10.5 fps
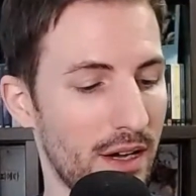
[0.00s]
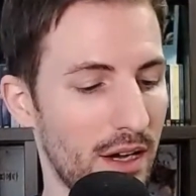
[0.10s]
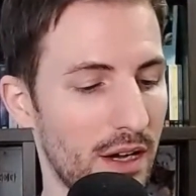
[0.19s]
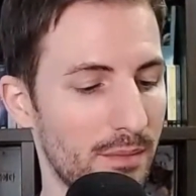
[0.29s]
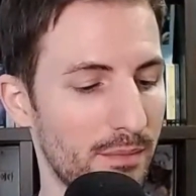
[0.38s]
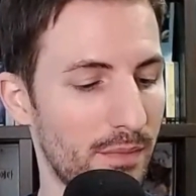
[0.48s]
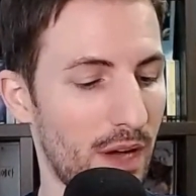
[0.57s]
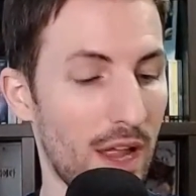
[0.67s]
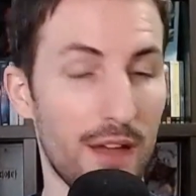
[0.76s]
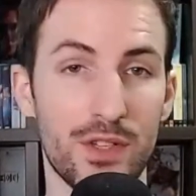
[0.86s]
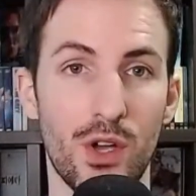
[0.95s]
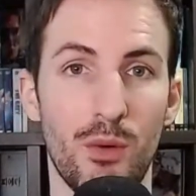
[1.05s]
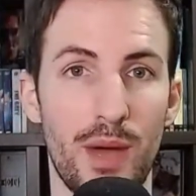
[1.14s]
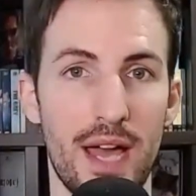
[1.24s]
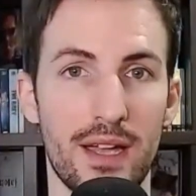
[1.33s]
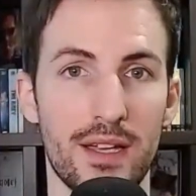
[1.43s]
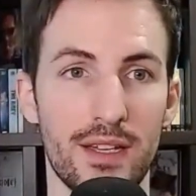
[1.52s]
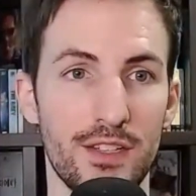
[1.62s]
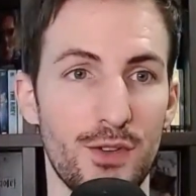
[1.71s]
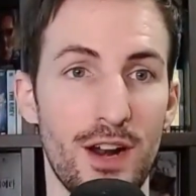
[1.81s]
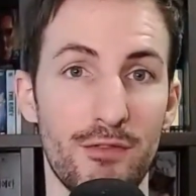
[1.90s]
I'll have to go back
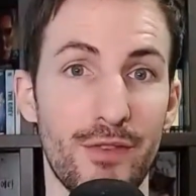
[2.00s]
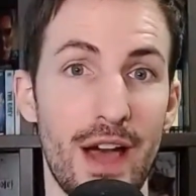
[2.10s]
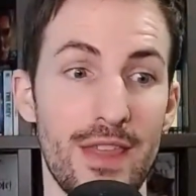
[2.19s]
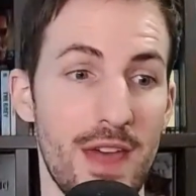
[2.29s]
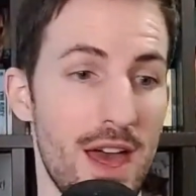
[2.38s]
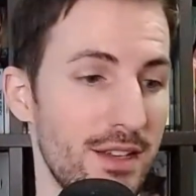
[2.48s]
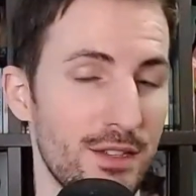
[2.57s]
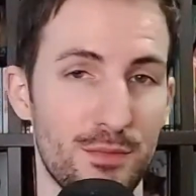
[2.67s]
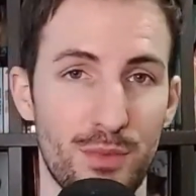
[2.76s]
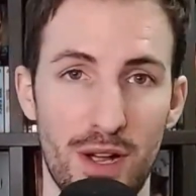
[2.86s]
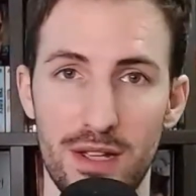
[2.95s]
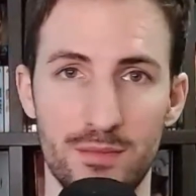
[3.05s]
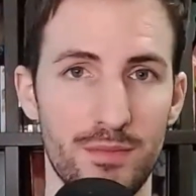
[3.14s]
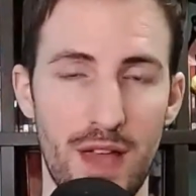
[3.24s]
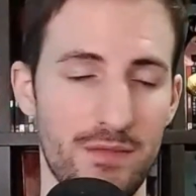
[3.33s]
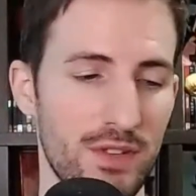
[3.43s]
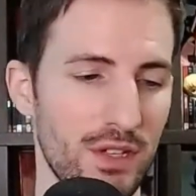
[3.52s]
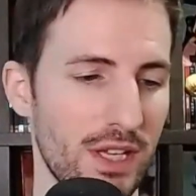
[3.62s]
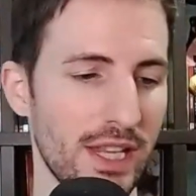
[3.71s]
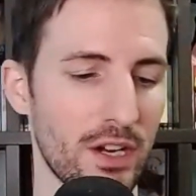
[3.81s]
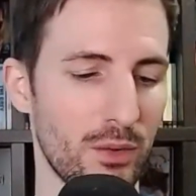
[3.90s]
and try to find that. It's probably have to
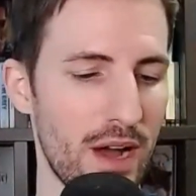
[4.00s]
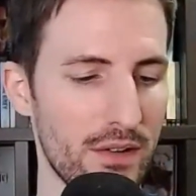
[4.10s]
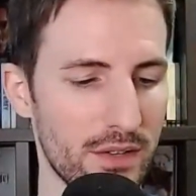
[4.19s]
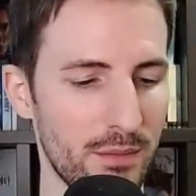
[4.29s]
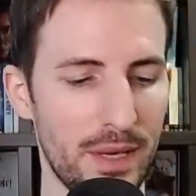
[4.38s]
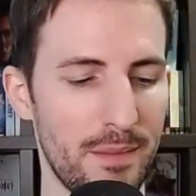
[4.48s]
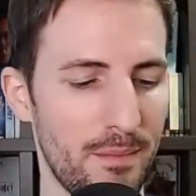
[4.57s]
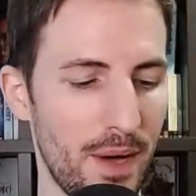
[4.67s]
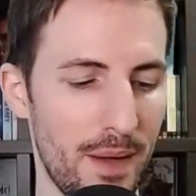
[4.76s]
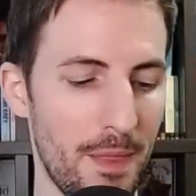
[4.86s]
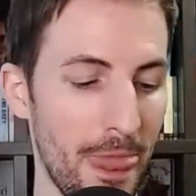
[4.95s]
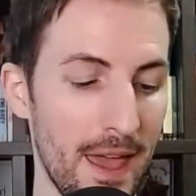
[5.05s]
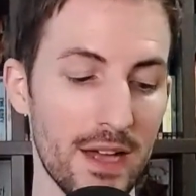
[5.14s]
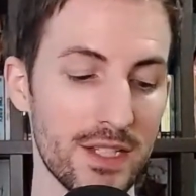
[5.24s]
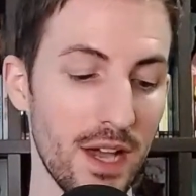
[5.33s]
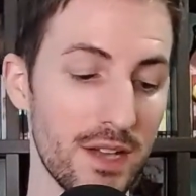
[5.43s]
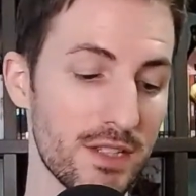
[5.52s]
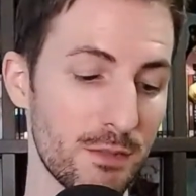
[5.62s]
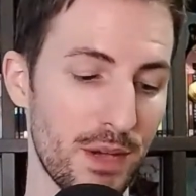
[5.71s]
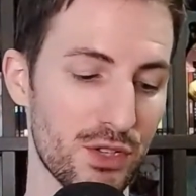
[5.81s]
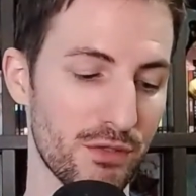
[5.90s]
click around a bit, but tons of
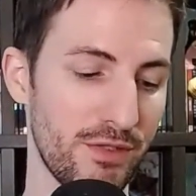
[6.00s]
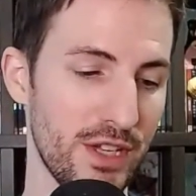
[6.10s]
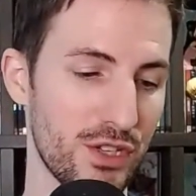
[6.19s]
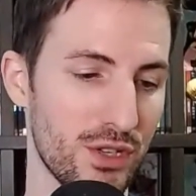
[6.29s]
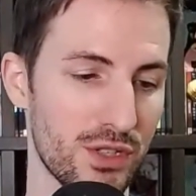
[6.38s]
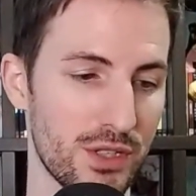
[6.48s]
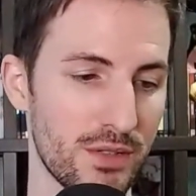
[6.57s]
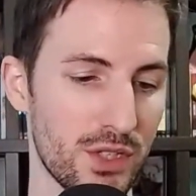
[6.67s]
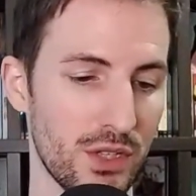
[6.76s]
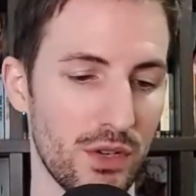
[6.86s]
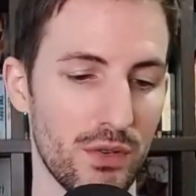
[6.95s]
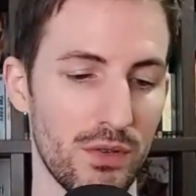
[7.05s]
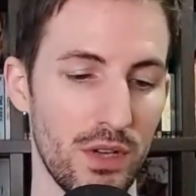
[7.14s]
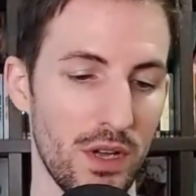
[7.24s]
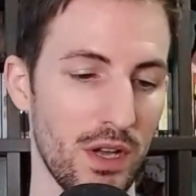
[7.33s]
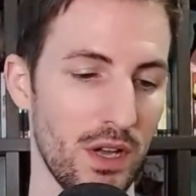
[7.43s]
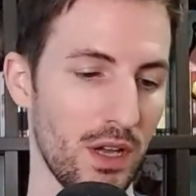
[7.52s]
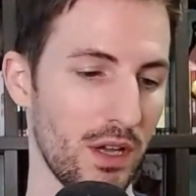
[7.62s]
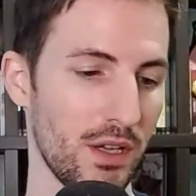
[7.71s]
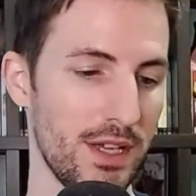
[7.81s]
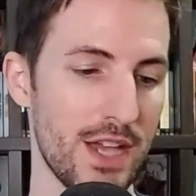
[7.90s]
special features. So
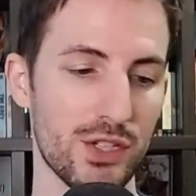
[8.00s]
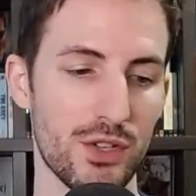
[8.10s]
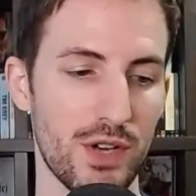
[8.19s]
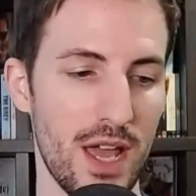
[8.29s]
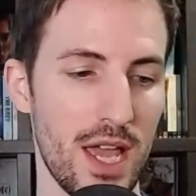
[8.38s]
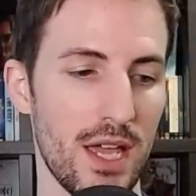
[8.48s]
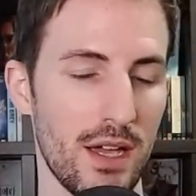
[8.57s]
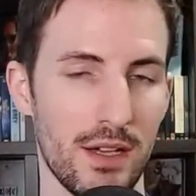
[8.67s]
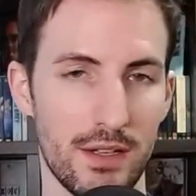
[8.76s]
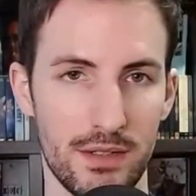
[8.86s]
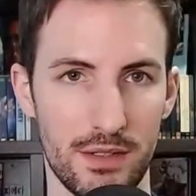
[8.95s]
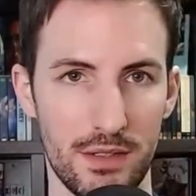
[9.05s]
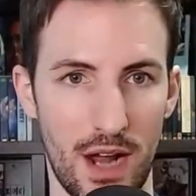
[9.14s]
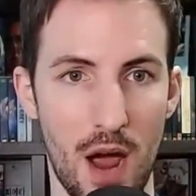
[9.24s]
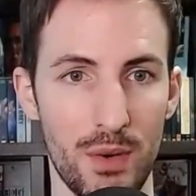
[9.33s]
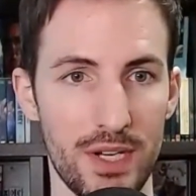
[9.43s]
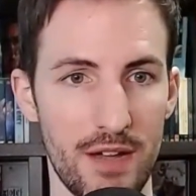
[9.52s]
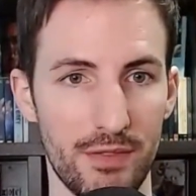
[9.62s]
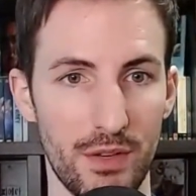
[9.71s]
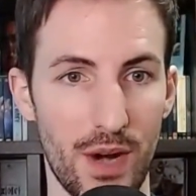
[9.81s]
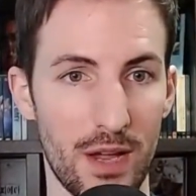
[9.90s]
Yesterday, I would
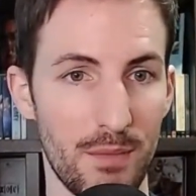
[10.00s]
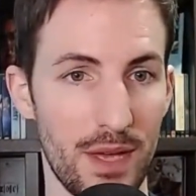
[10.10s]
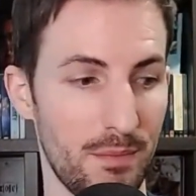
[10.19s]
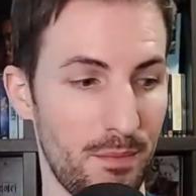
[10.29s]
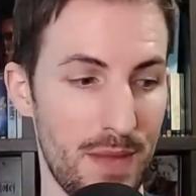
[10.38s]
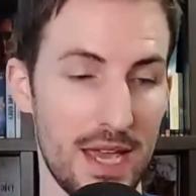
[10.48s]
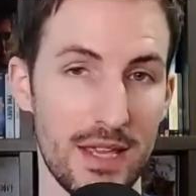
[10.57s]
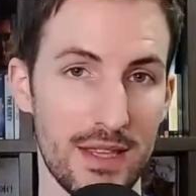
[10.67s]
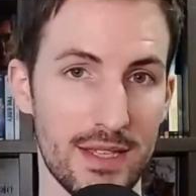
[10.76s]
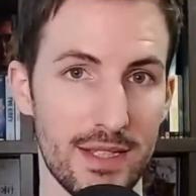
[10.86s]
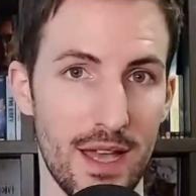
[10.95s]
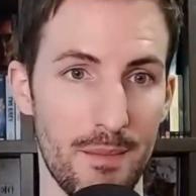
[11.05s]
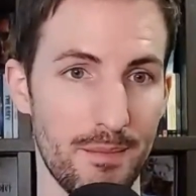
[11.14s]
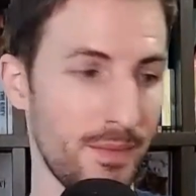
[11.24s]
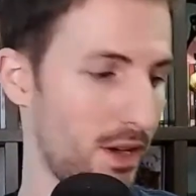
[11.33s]
definitely recommend picking this up.